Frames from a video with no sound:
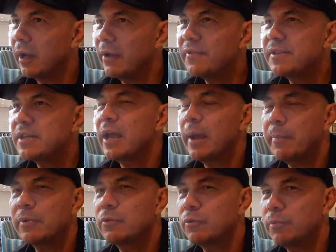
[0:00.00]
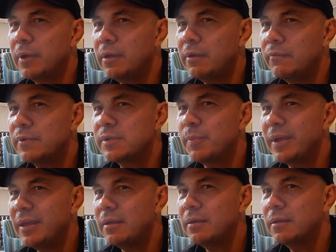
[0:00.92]
everything happened to me with
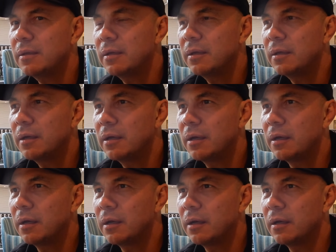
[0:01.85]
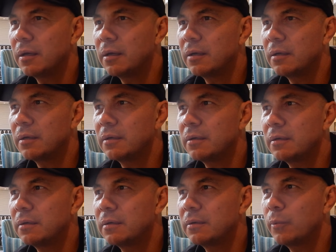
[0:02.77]
me.
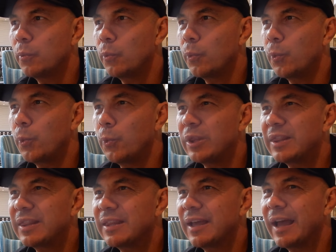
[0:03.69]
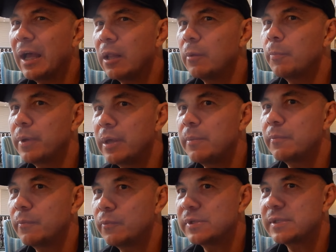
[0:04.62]
Uh, help him
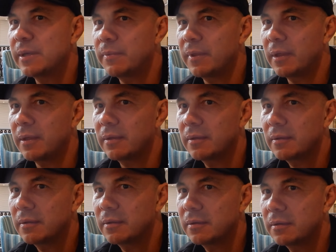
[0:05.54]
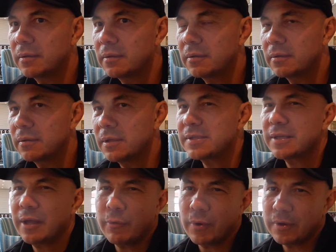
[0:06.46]
with something. That's
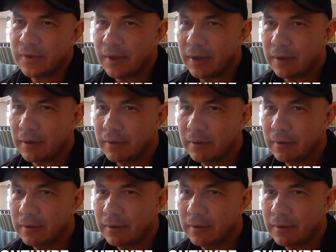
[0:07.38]
how I think.